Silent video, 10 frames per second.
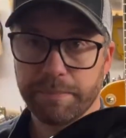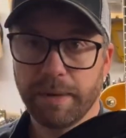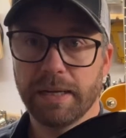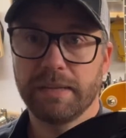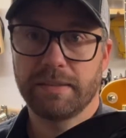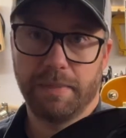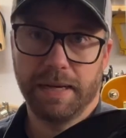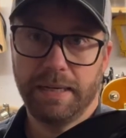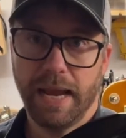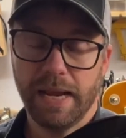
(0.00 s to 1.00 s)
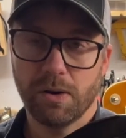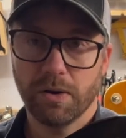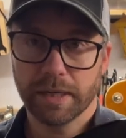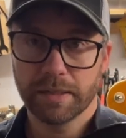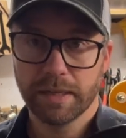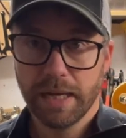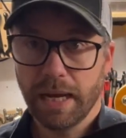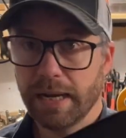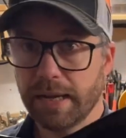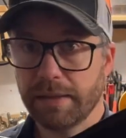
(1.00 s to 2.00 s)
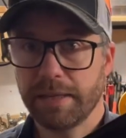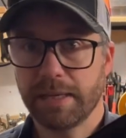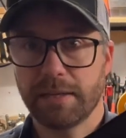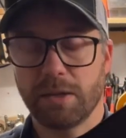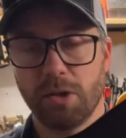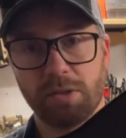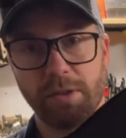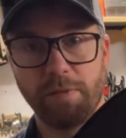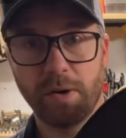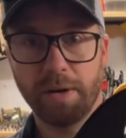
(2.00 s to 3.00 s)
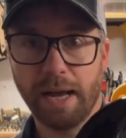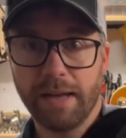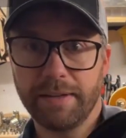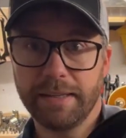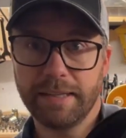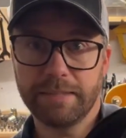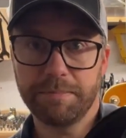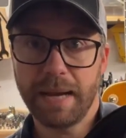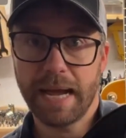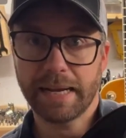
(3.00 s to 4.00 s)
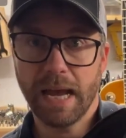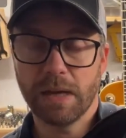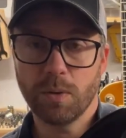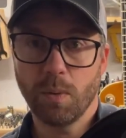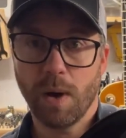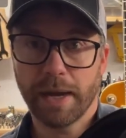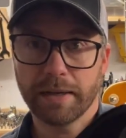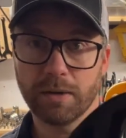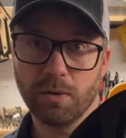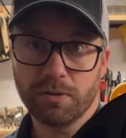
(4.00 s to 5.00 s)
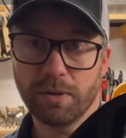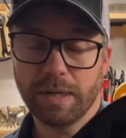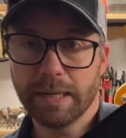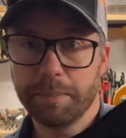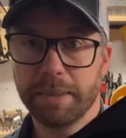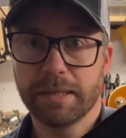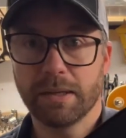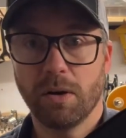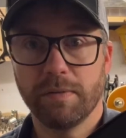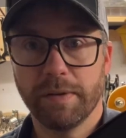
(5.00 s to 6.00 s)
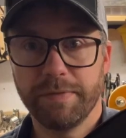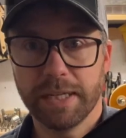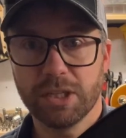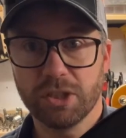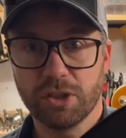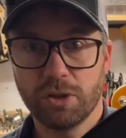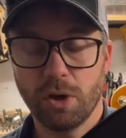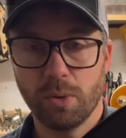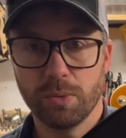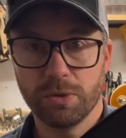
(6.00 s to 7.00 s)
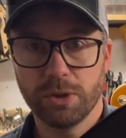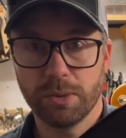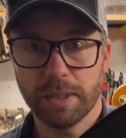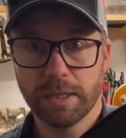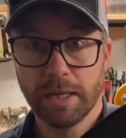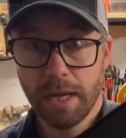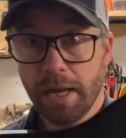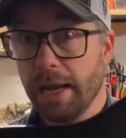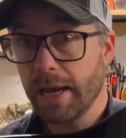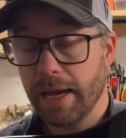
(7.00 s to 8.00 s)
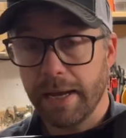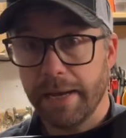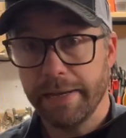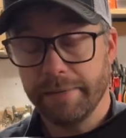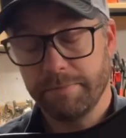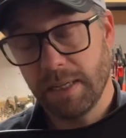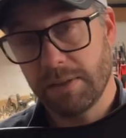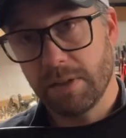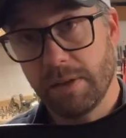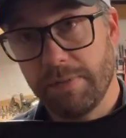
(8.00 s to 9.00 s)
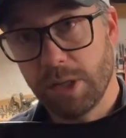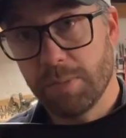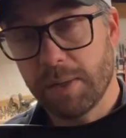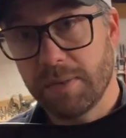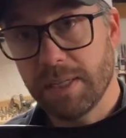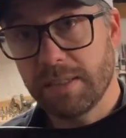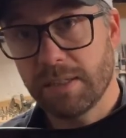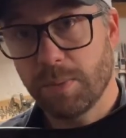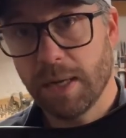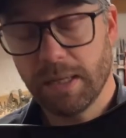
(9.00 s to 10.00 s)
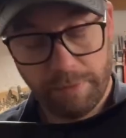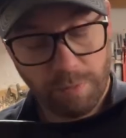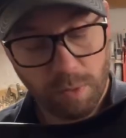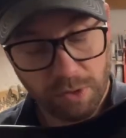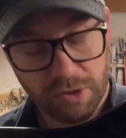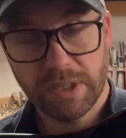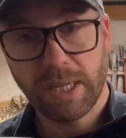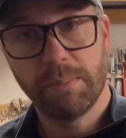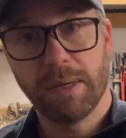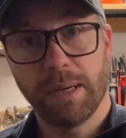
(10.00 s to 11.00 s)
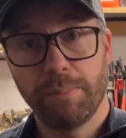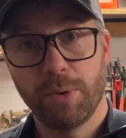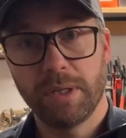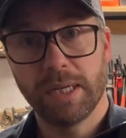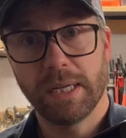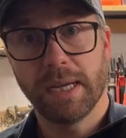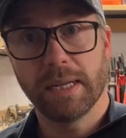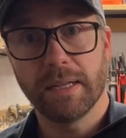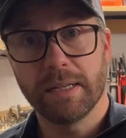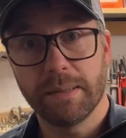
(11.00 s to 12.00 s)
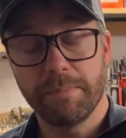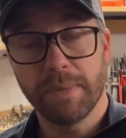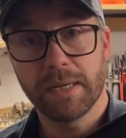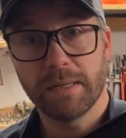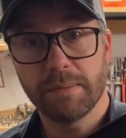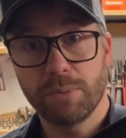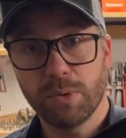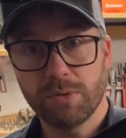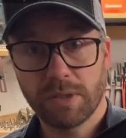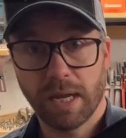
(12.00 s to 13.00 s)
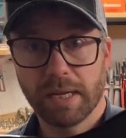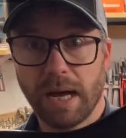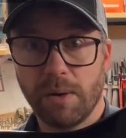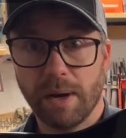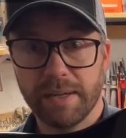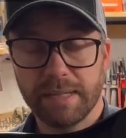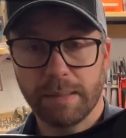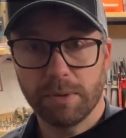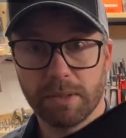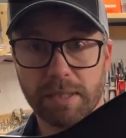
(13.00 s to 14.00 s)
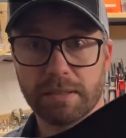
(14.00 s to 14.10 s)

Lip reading: but it's my take on it. And I think it looks very nice in this black and white, and also a little bit of a vintage tone to it. There's a video about this as well if you want to see me putting in the mid boost and how I assemble this